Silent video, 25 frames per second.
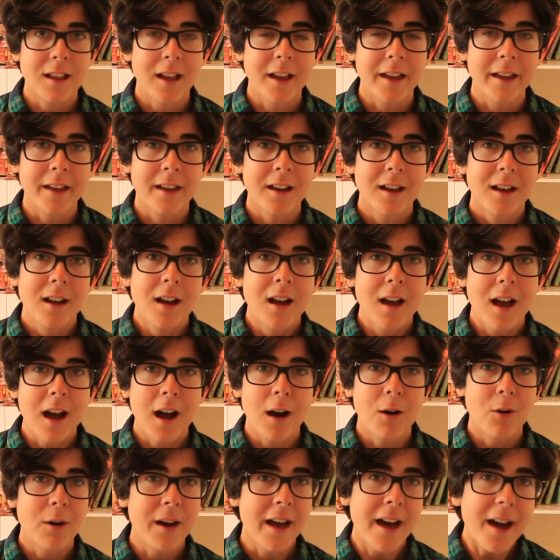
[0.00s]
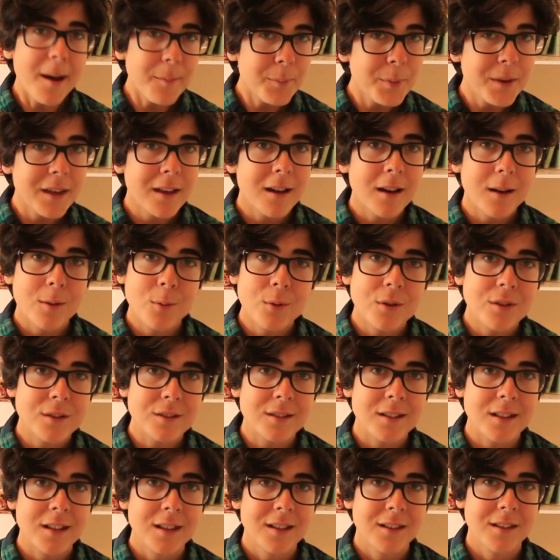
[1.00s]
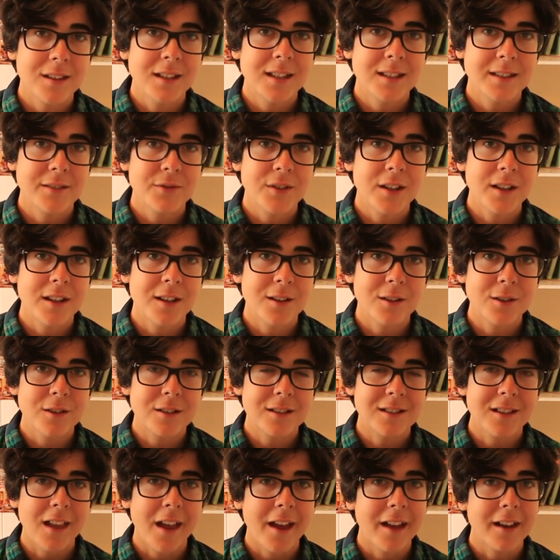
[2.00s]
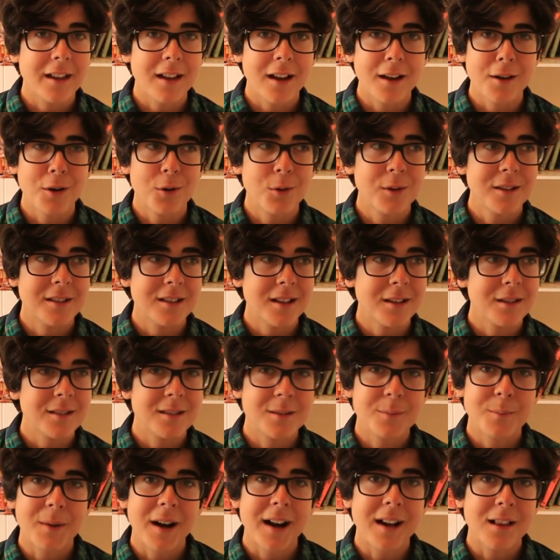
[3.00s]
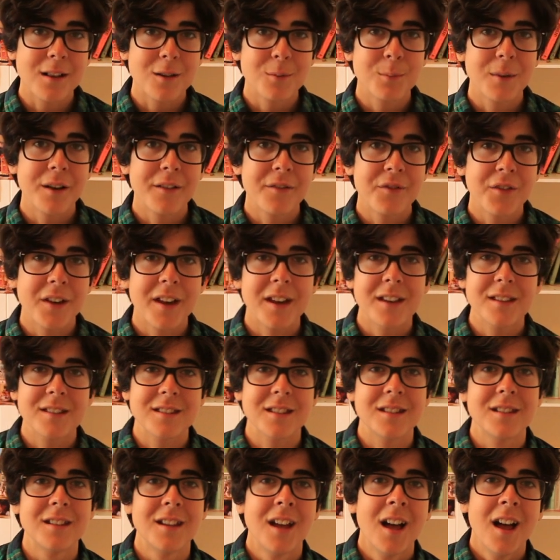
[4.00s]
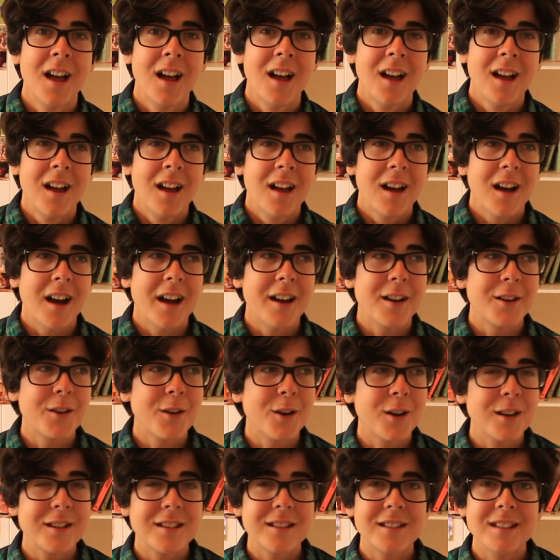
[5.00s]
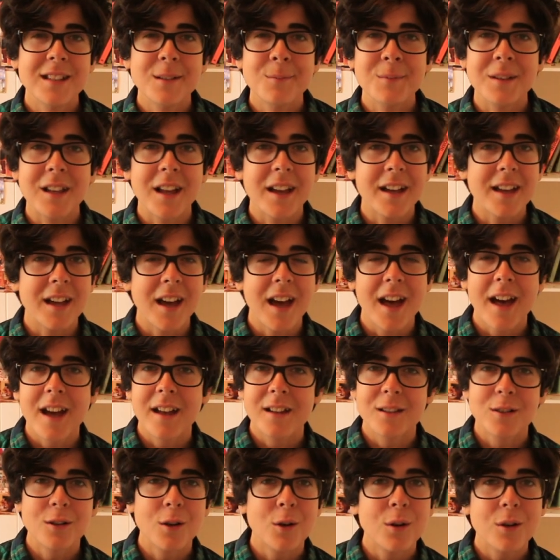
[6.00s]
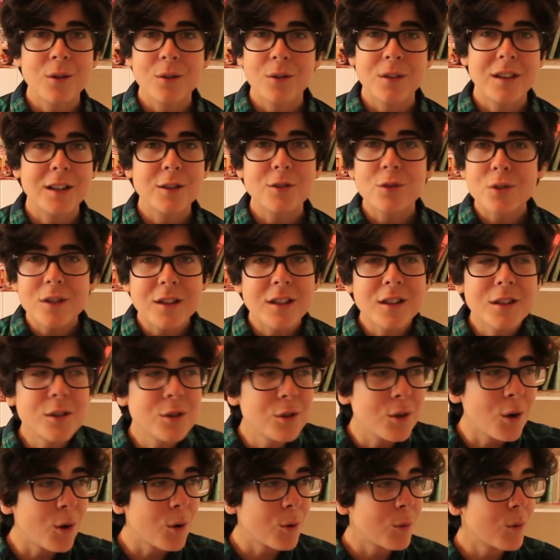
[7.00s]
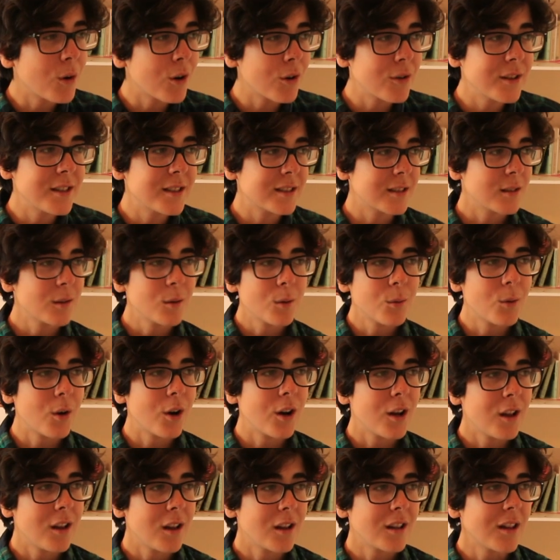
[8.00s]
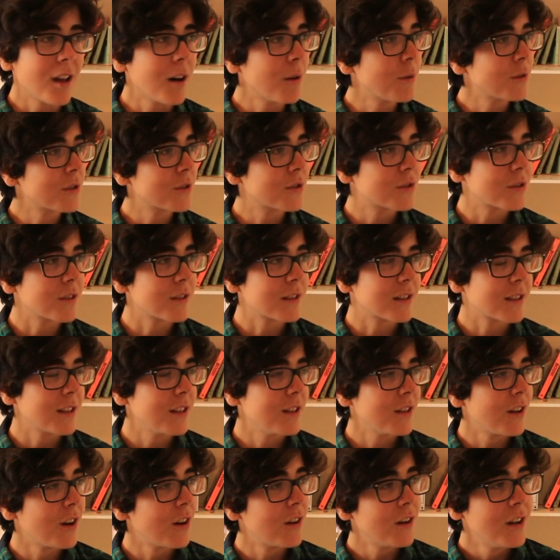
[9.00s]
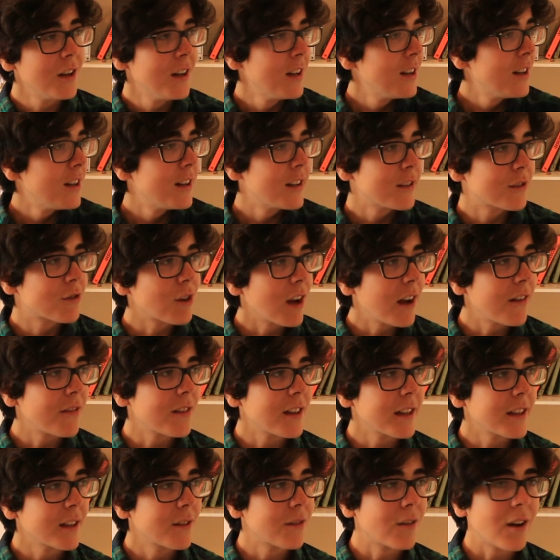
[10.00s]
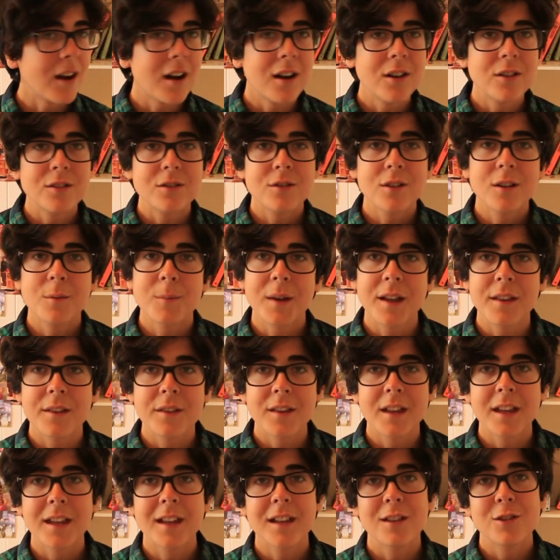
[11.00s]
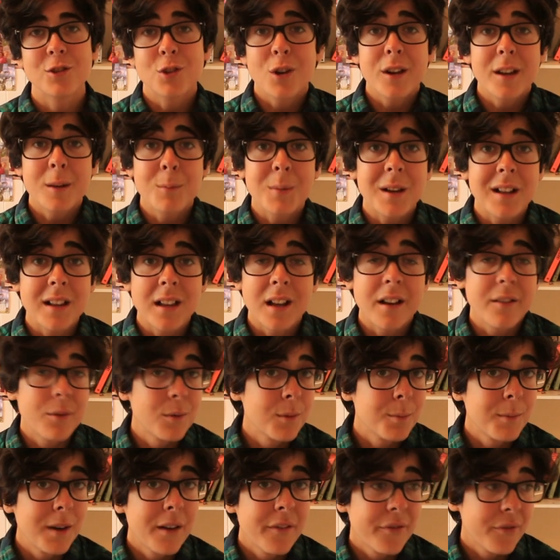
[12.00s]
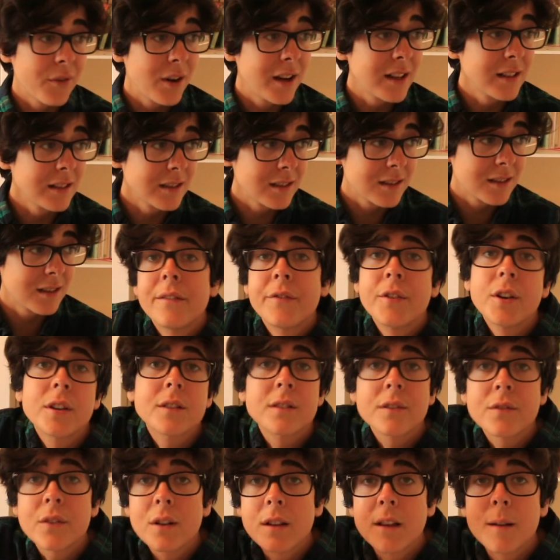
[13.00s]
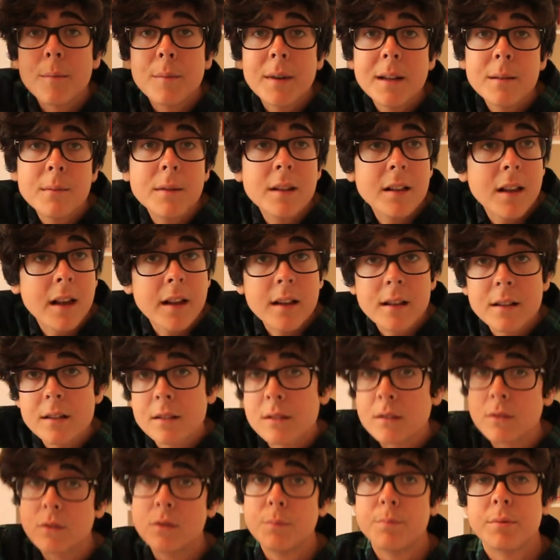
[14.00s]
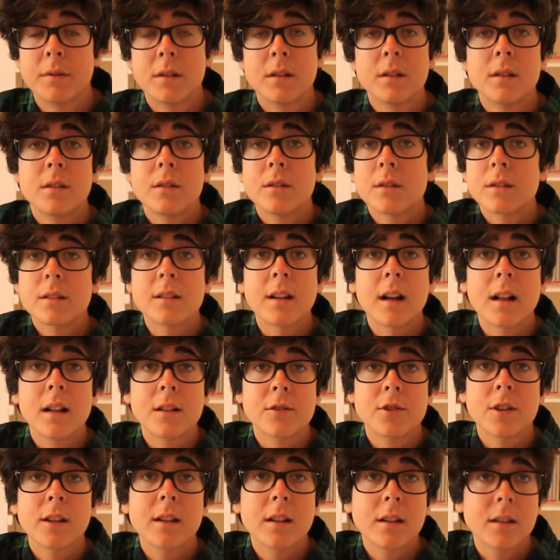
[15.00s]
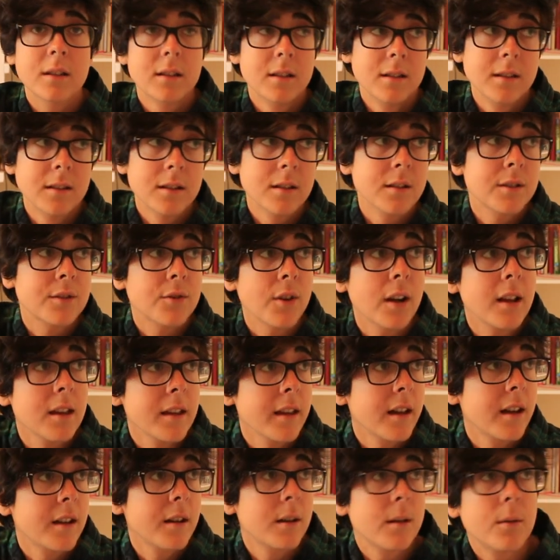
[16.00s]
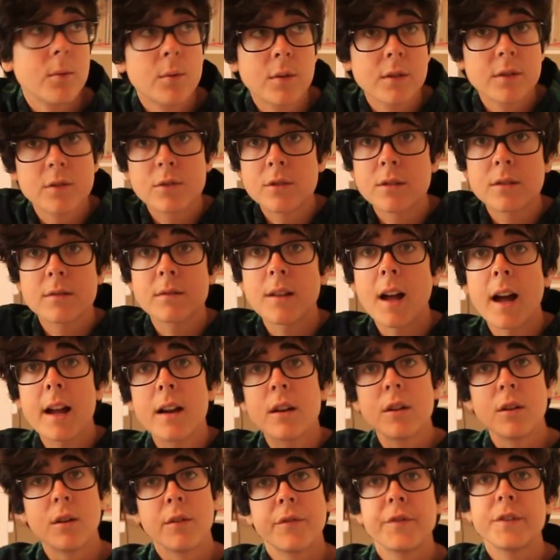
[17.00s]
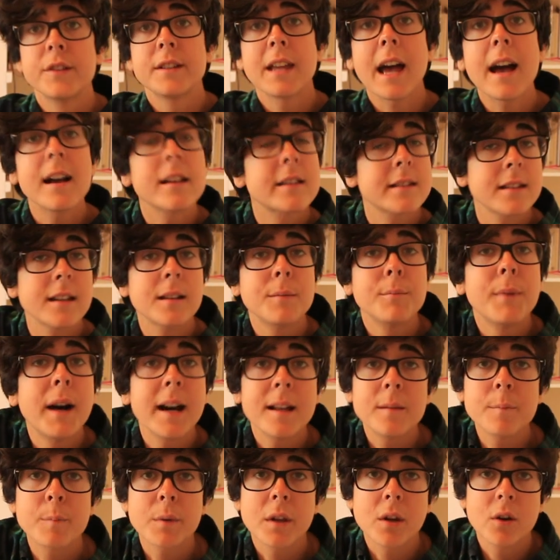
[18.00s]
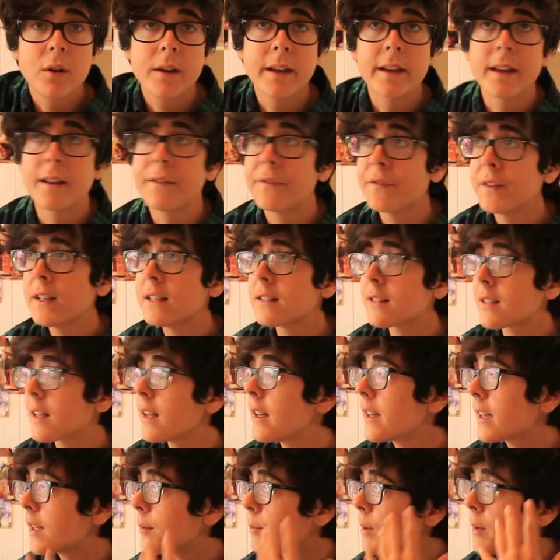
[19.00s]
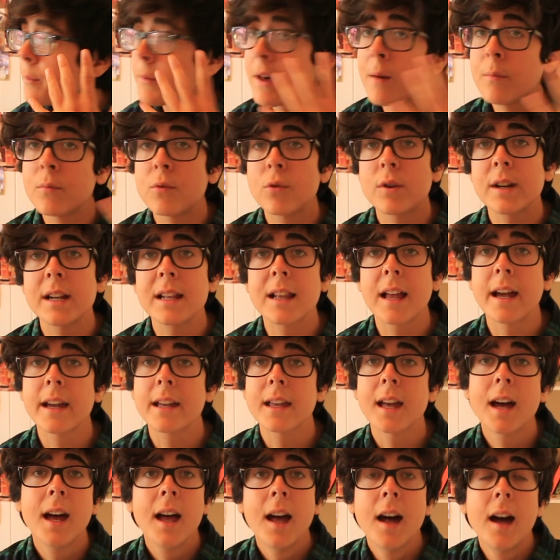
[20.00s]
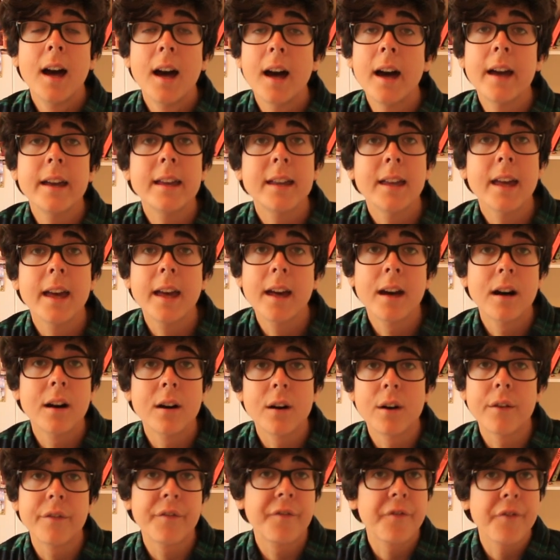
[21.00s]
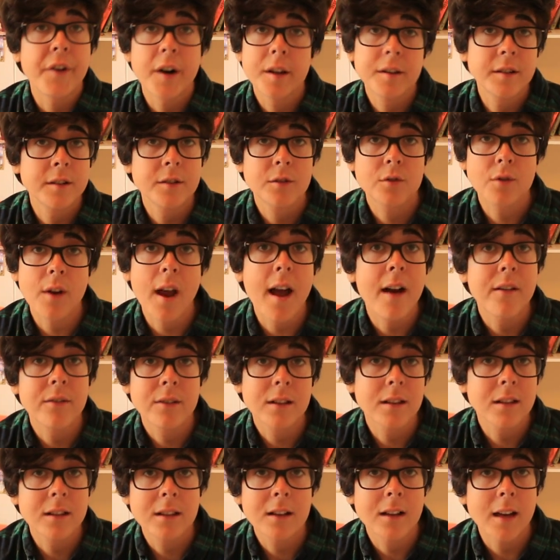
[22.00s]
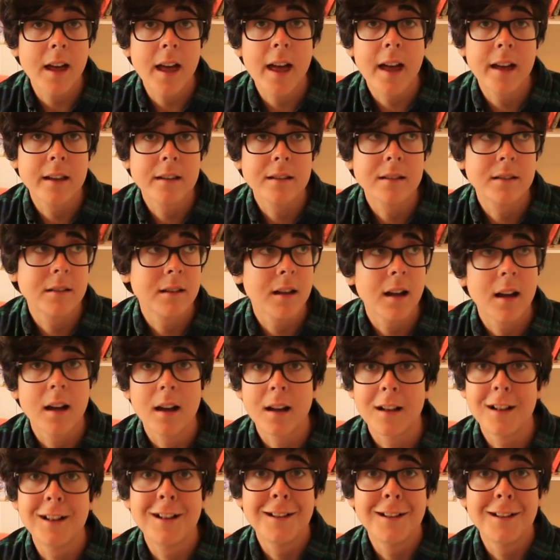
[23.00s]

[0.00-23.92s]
like how happy I was in these videos. Like I always had a smile on my face and I don't know, I seemed like I had no literally no worries in the world. I was just, you know, traveling around, doing my thing, enjoying my life with my friends. First of all, that made me like super nostalgic because Australia was just, I don't know, fantastic, mind-blowing. It feels like in my memory, like a year of fun and travel and uh,